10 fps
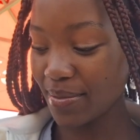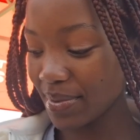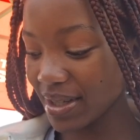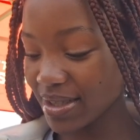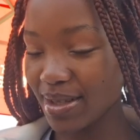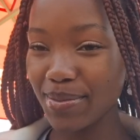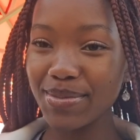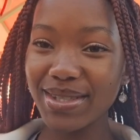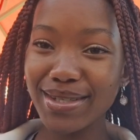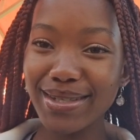because
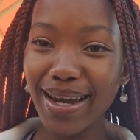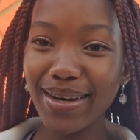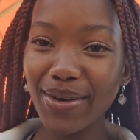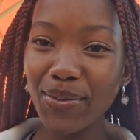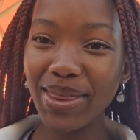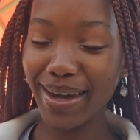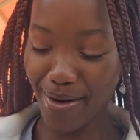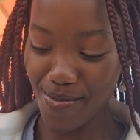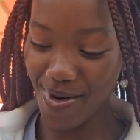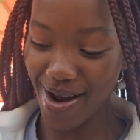I'm standing with the
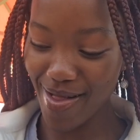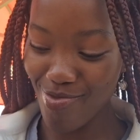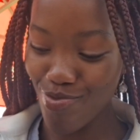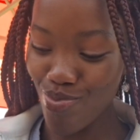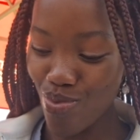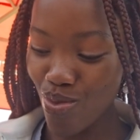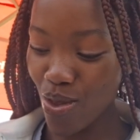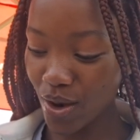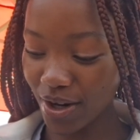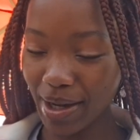camera.
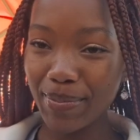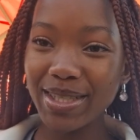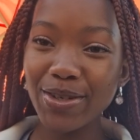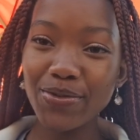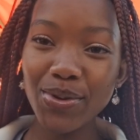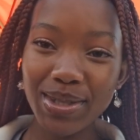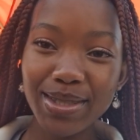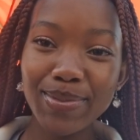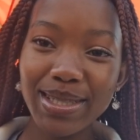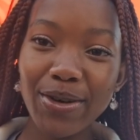I get myself talking
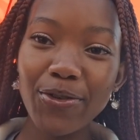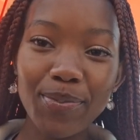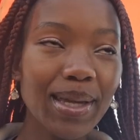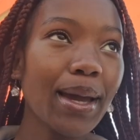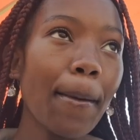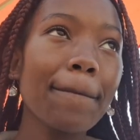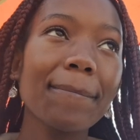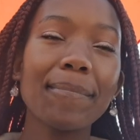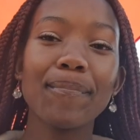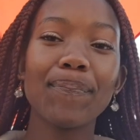to myself, but yeah.
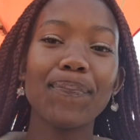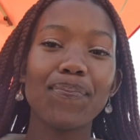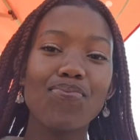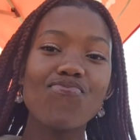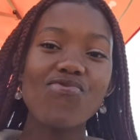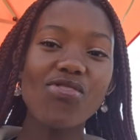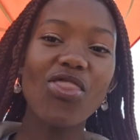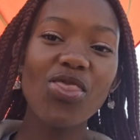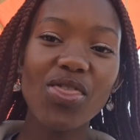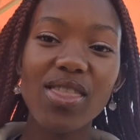
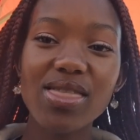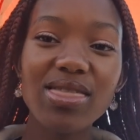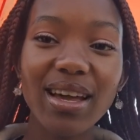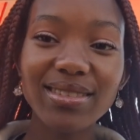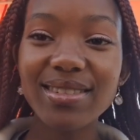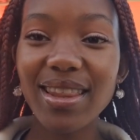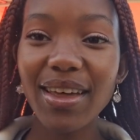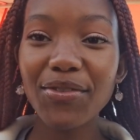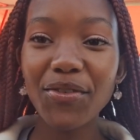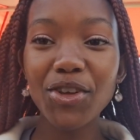That's the
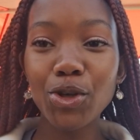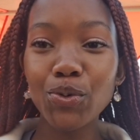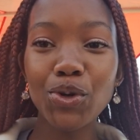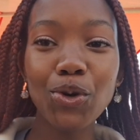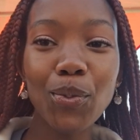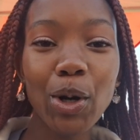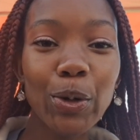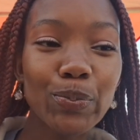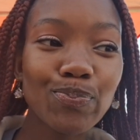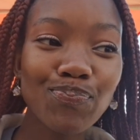life of a
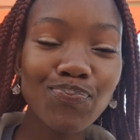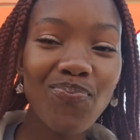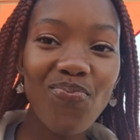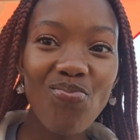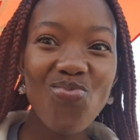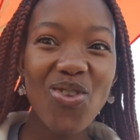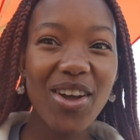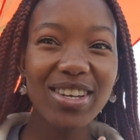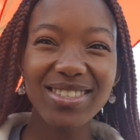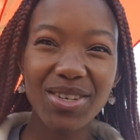YouTuber.
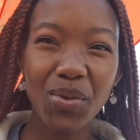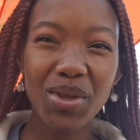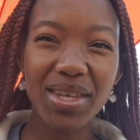Deal with